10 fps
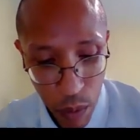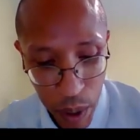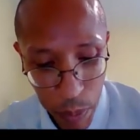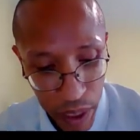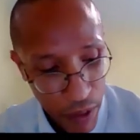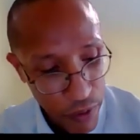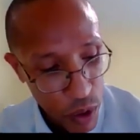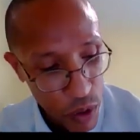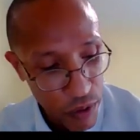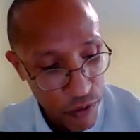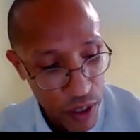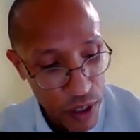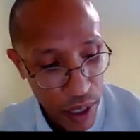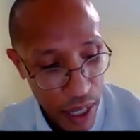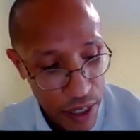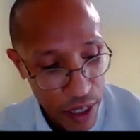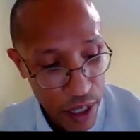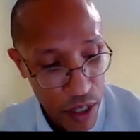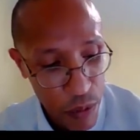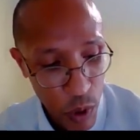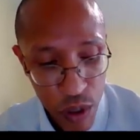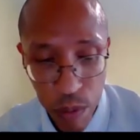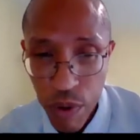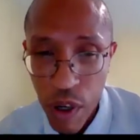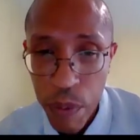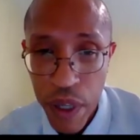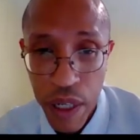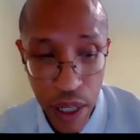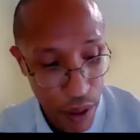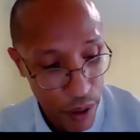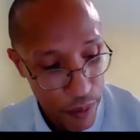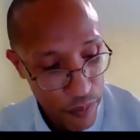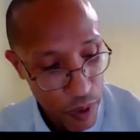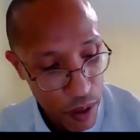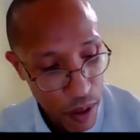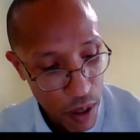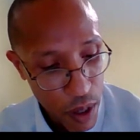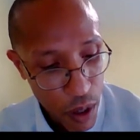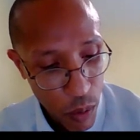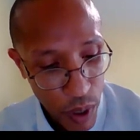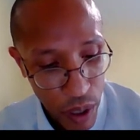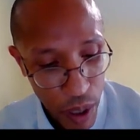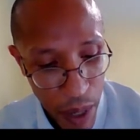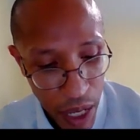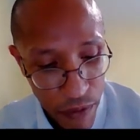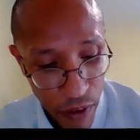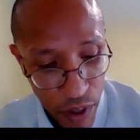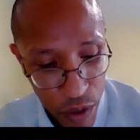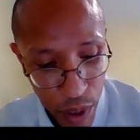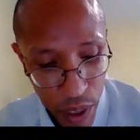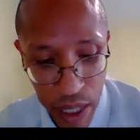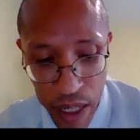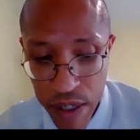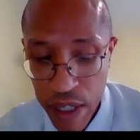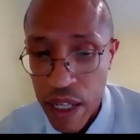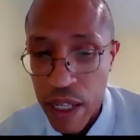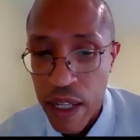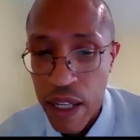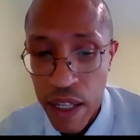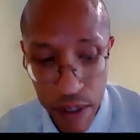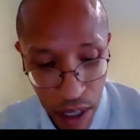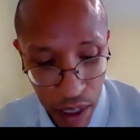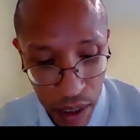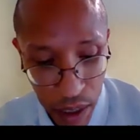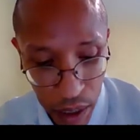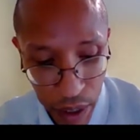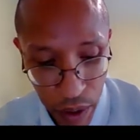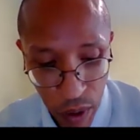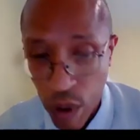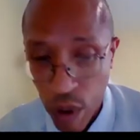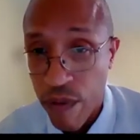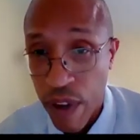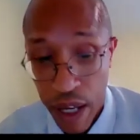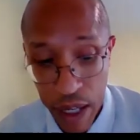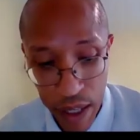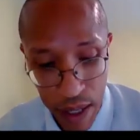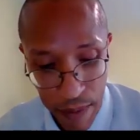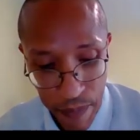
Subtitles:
We believe the use of fuzzy logic is most appropriate here, where the amount of inventory that is needed is unclear or vague.